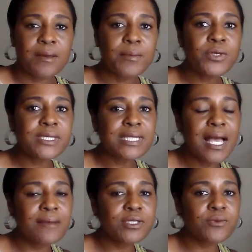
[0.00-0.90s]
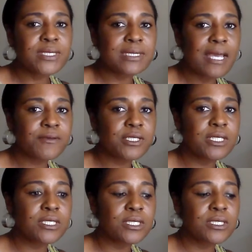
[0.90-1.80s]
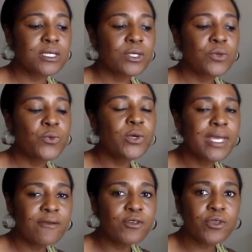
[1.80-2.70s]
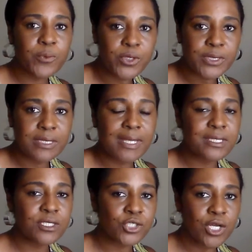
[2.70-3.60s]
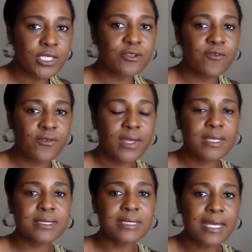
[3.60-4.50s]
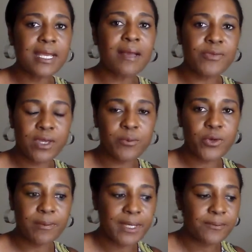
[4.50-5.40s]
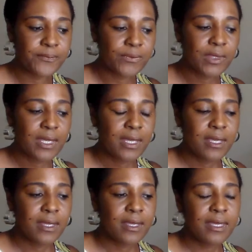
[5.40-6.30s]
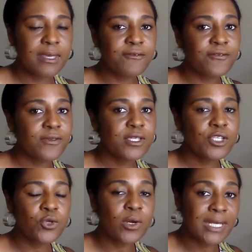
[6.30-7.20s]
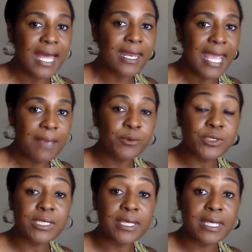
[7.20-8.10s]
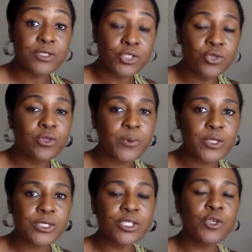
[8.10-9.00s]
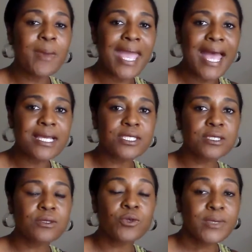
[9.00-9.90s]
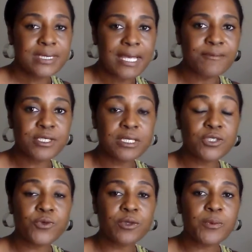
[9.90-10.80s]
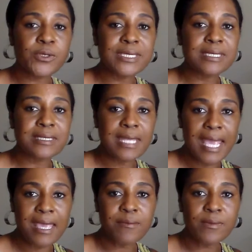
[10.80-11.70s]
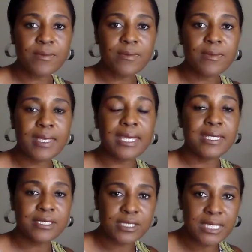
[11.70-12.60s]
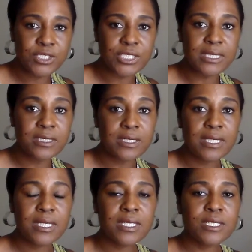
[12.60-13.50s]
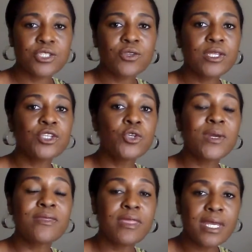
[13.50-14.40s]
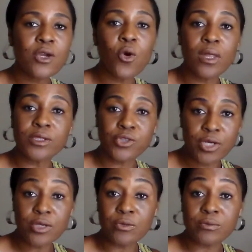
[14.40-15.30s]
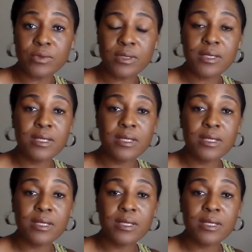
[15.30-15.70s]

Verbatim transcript: Most times the receptionist will give you the person that's in charge of setting up the appointment. If you're not able to get to the person, you may ask the receptionist for the person's name, an extension, so that you can then call on your own.